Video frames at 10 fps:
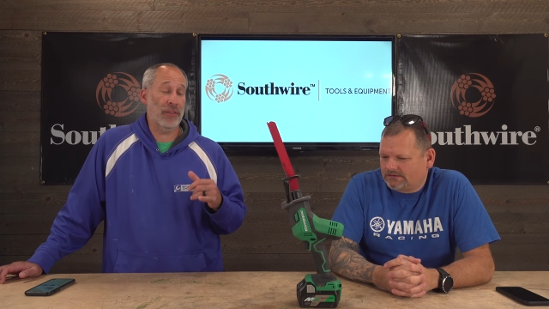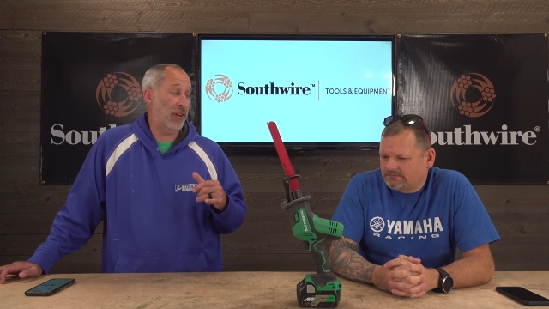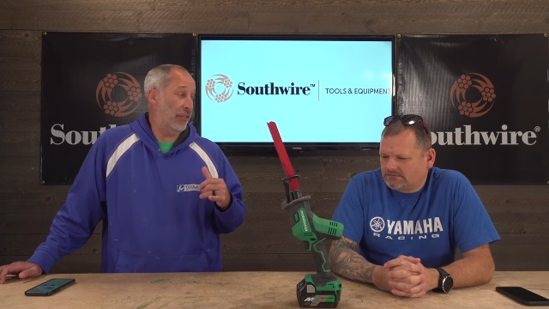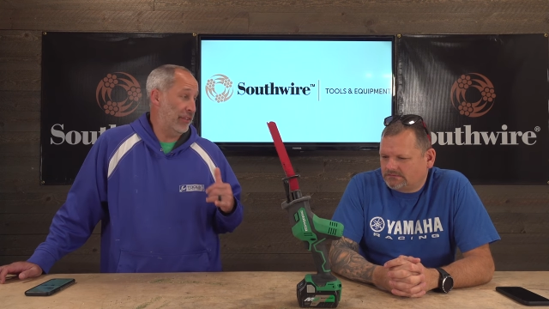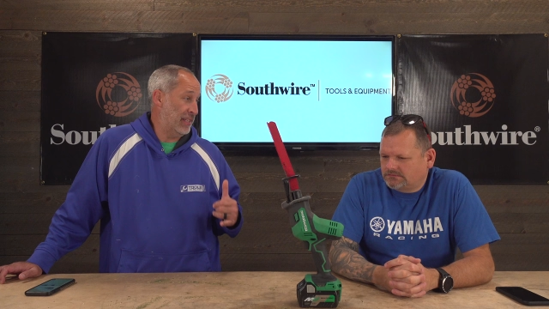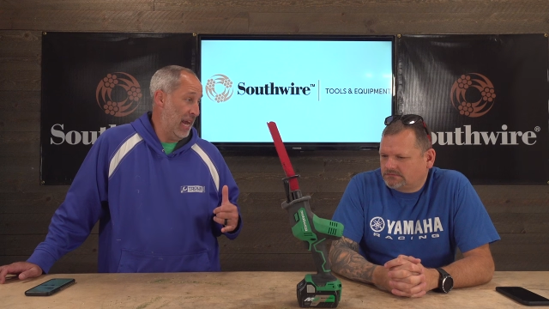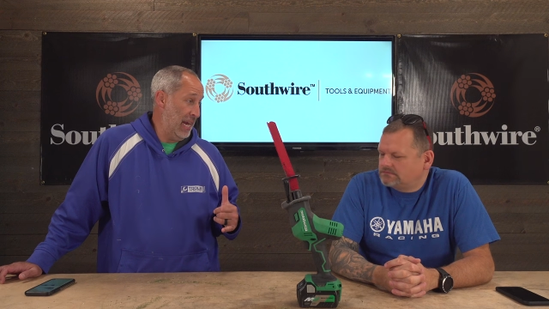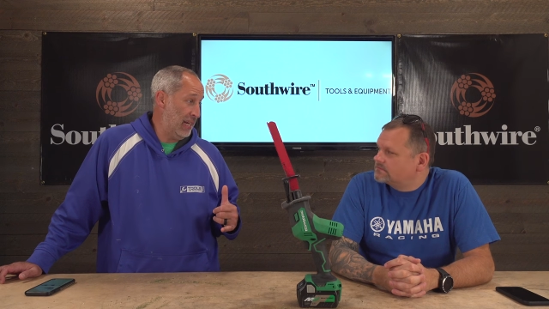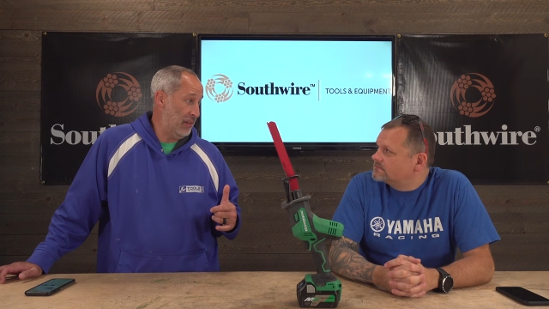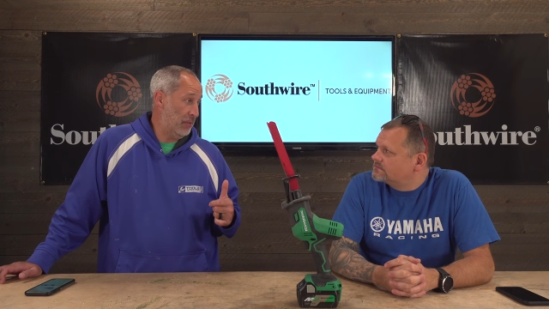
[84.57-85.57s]
Speaker 1: called the
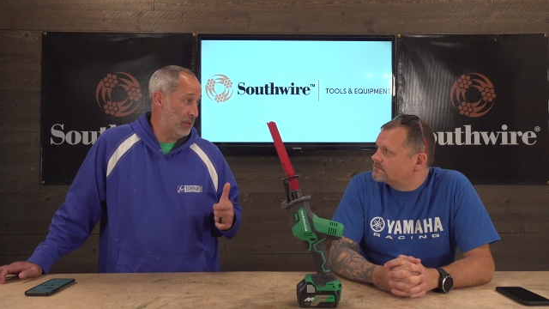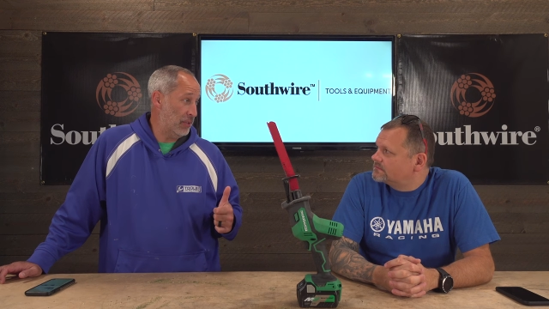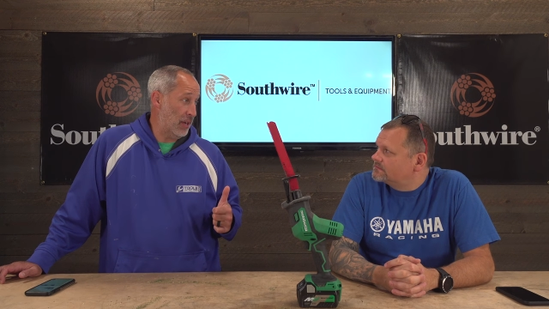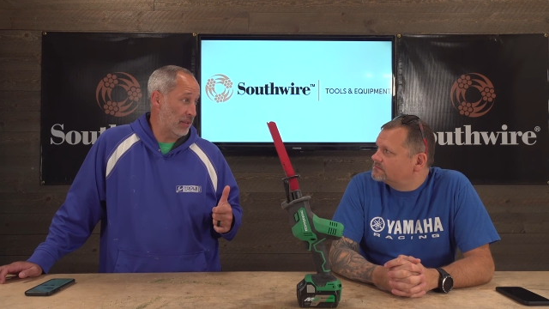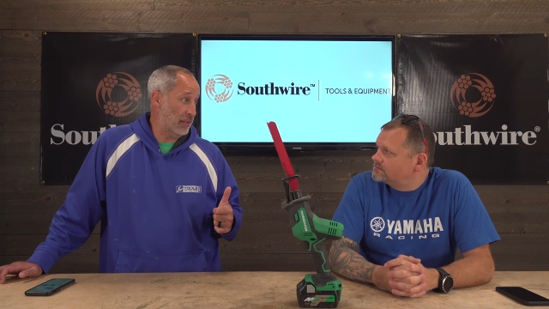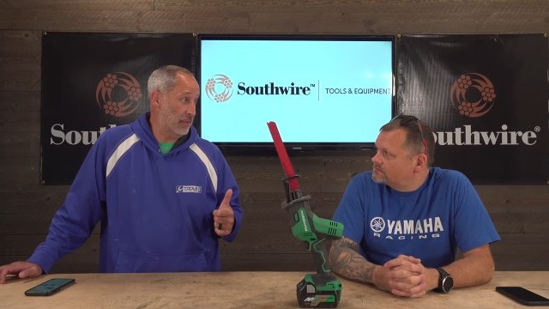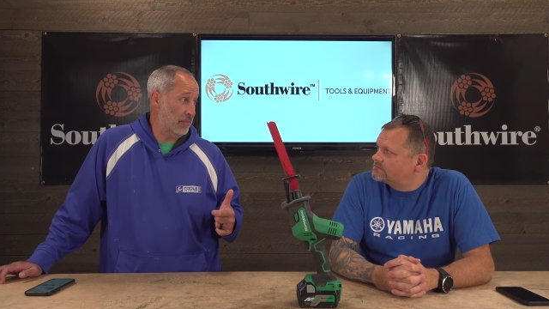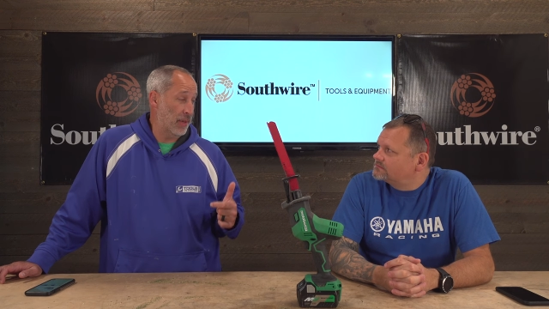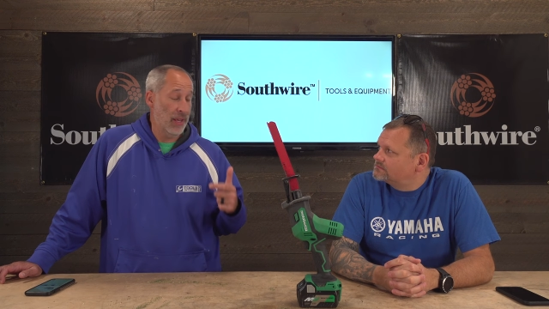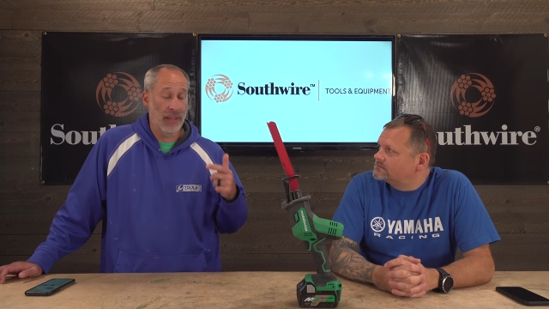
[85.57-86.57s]
Tank, which is
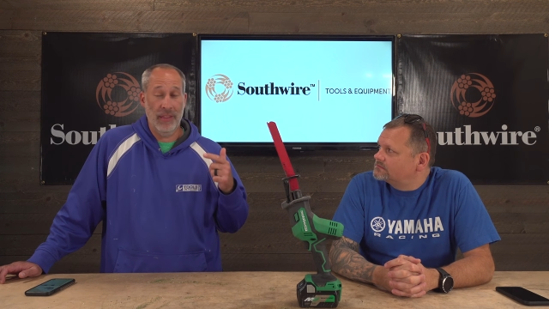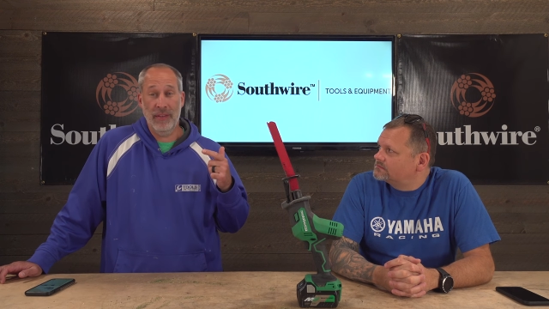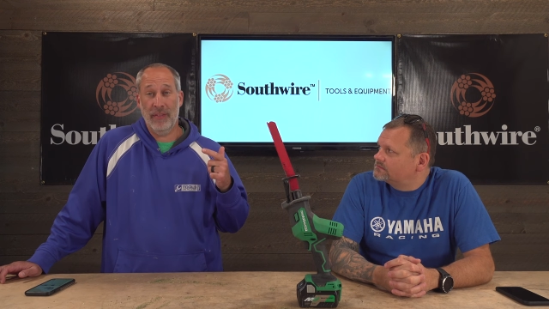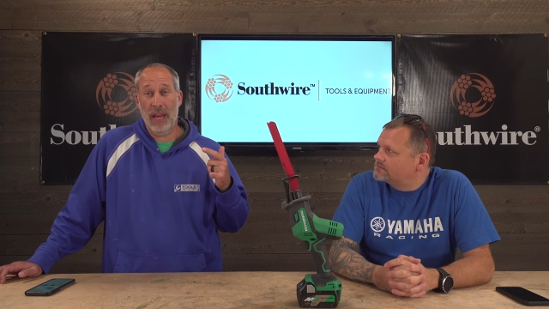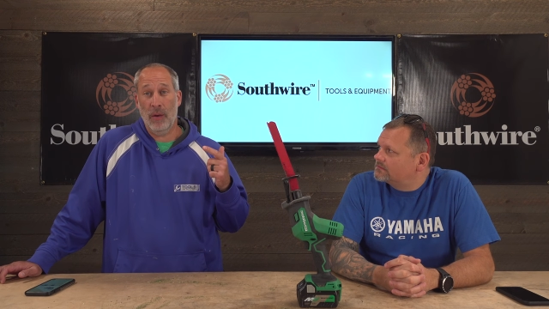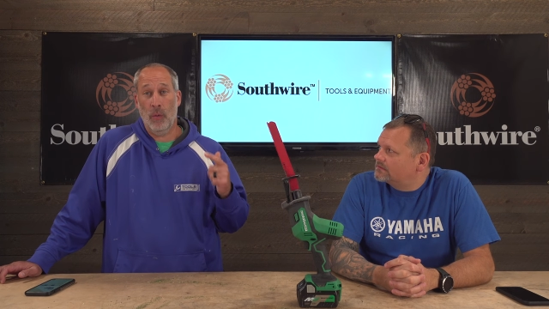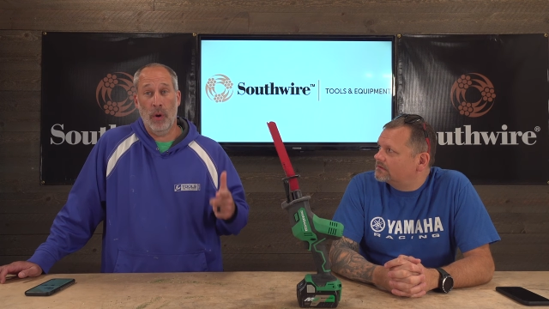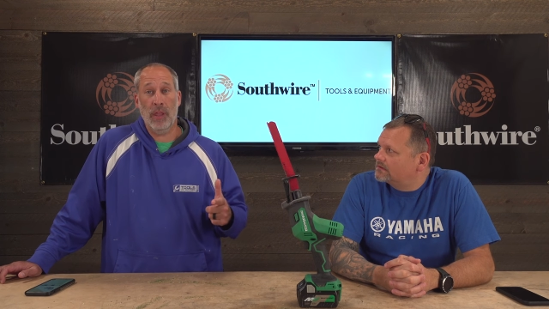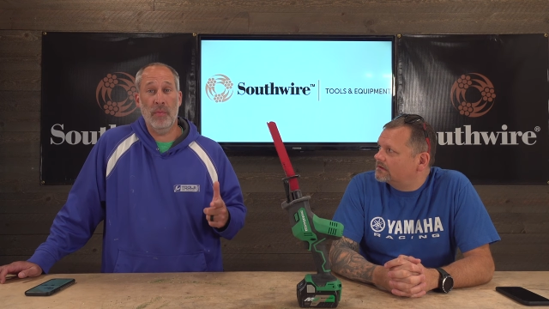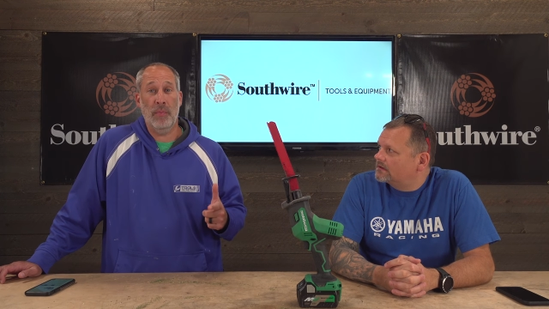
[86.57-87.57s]
awesome. They've got one
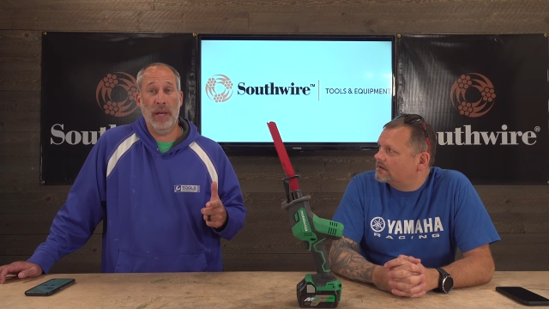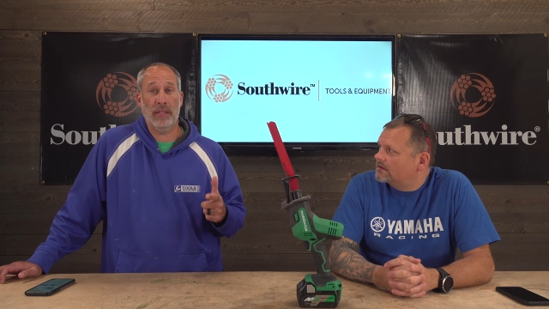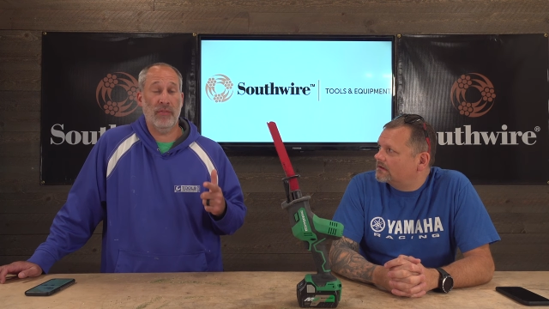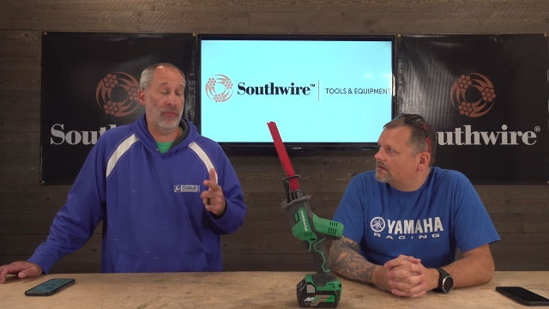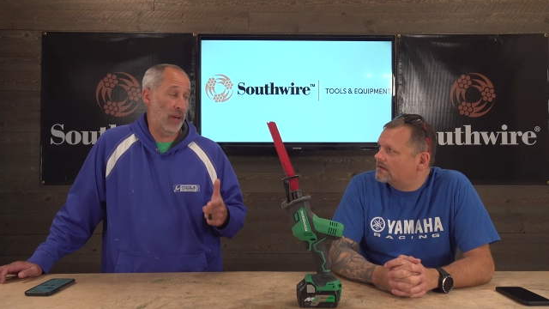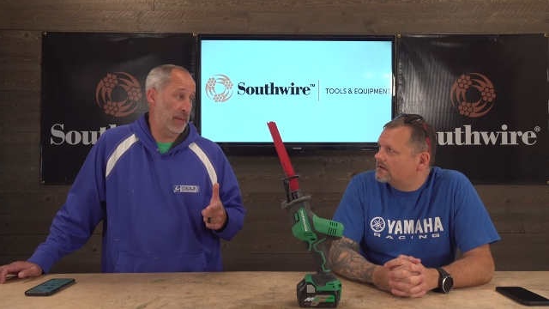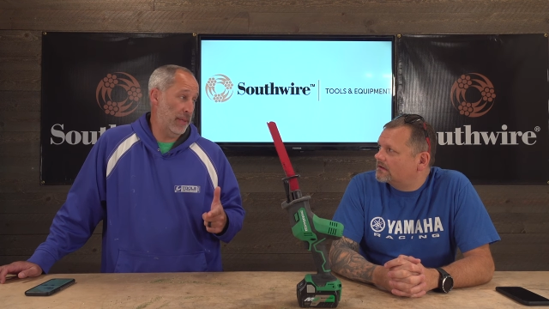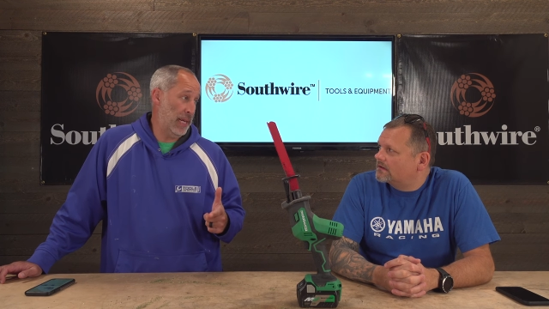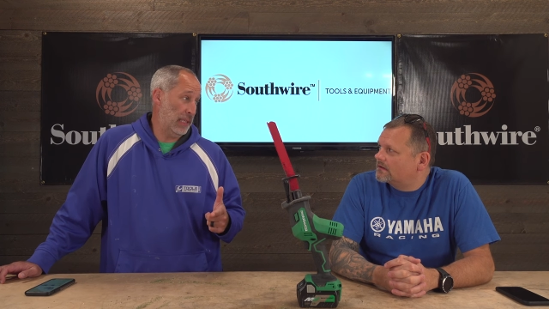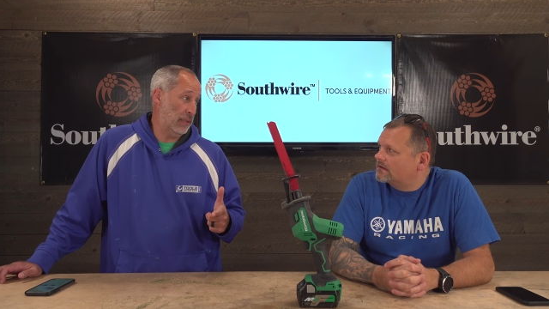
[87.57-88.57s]
of the best framing
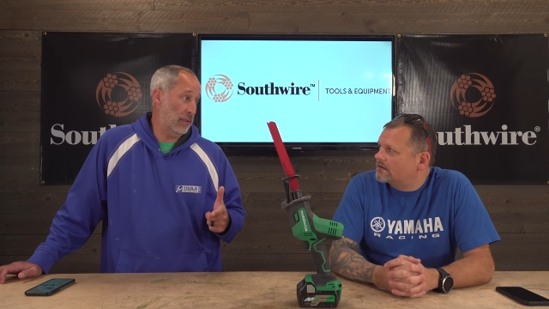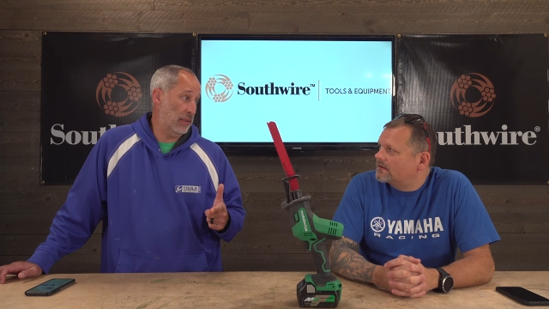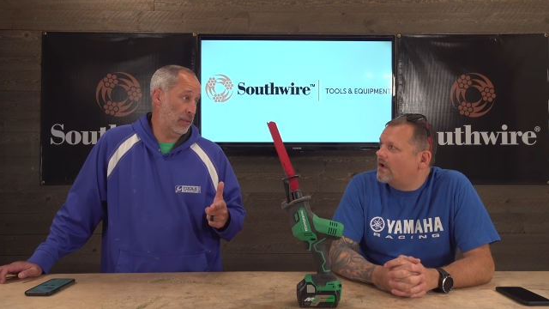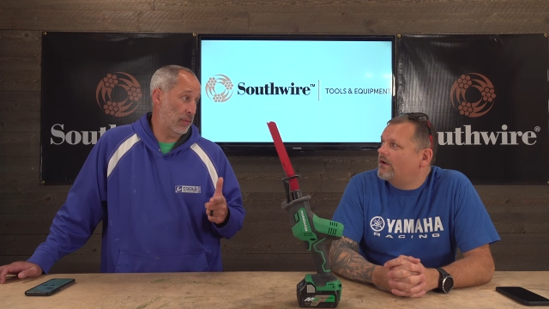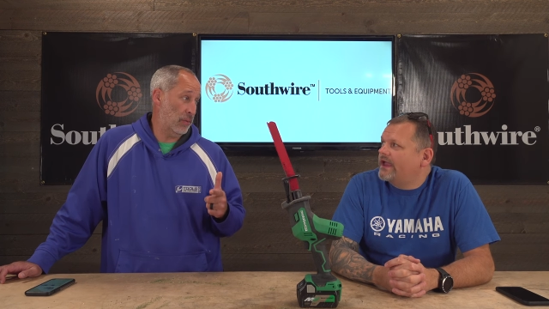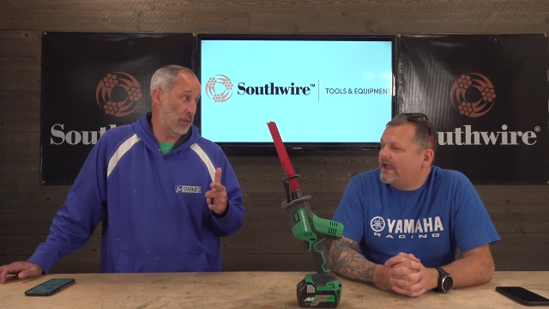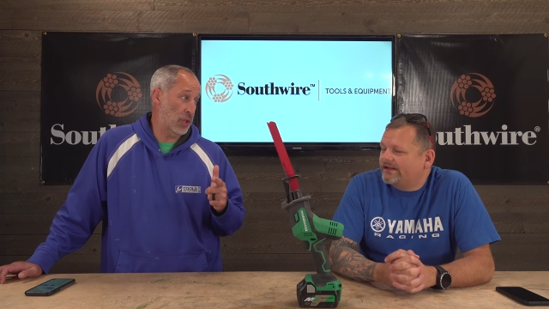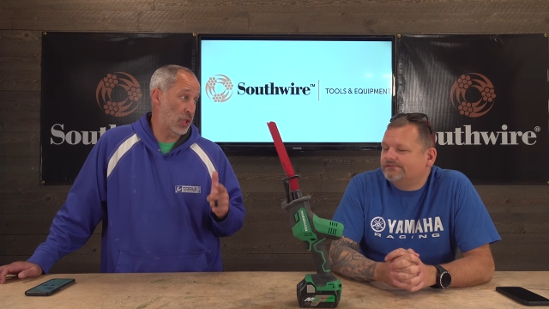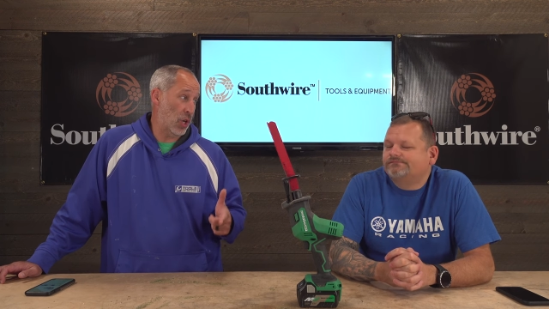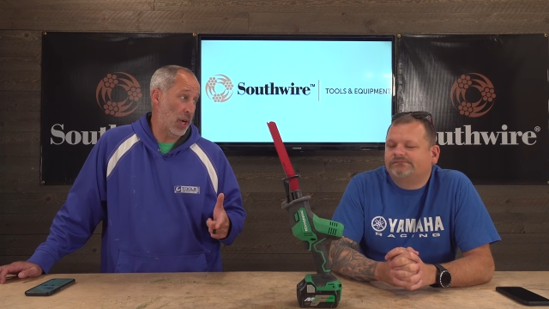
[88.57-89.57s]
nailers. Oh yeah, which
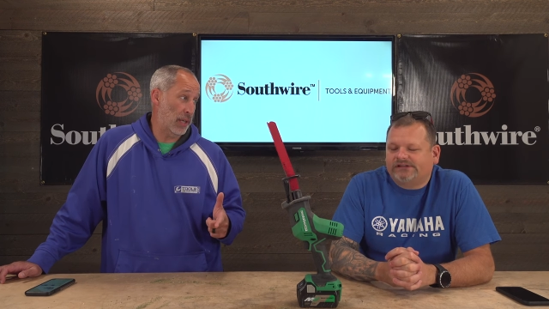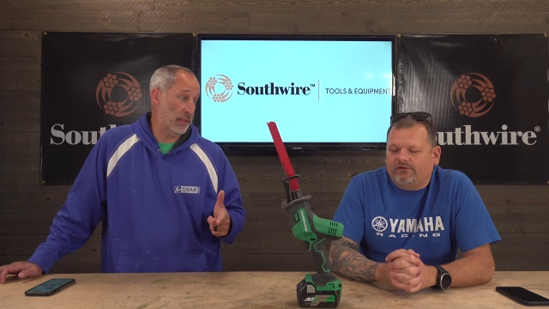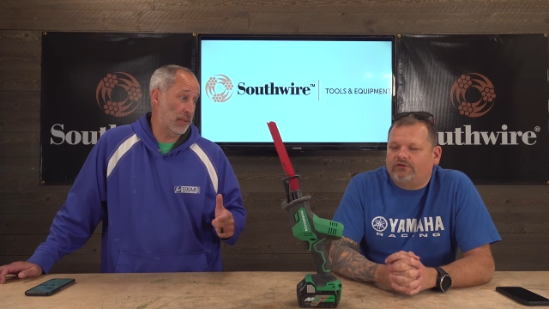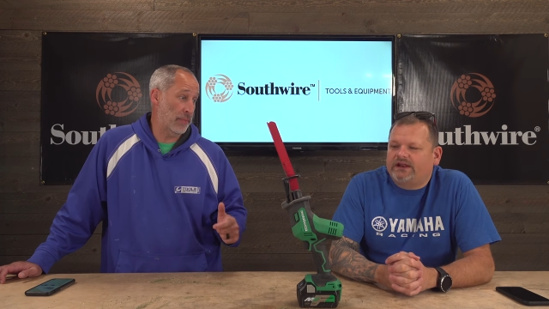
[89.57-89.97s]
is awesome. They're